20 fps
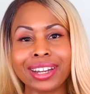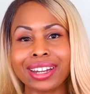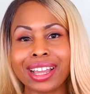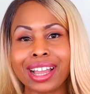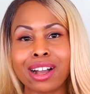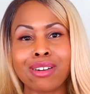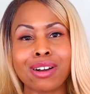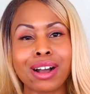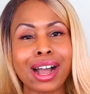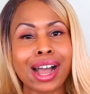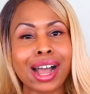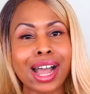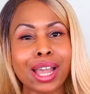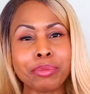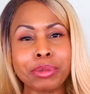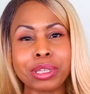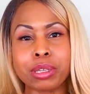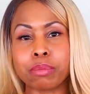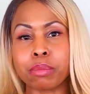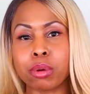now I'm
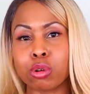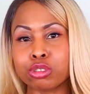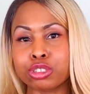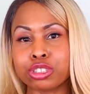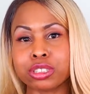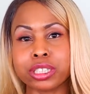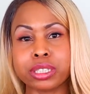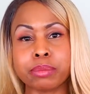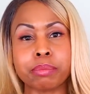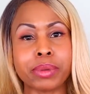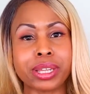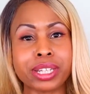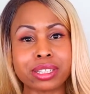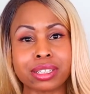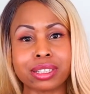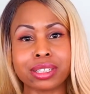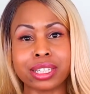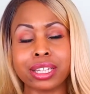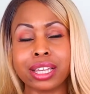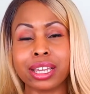emotionally,
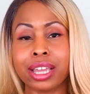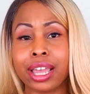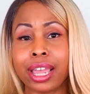mentally,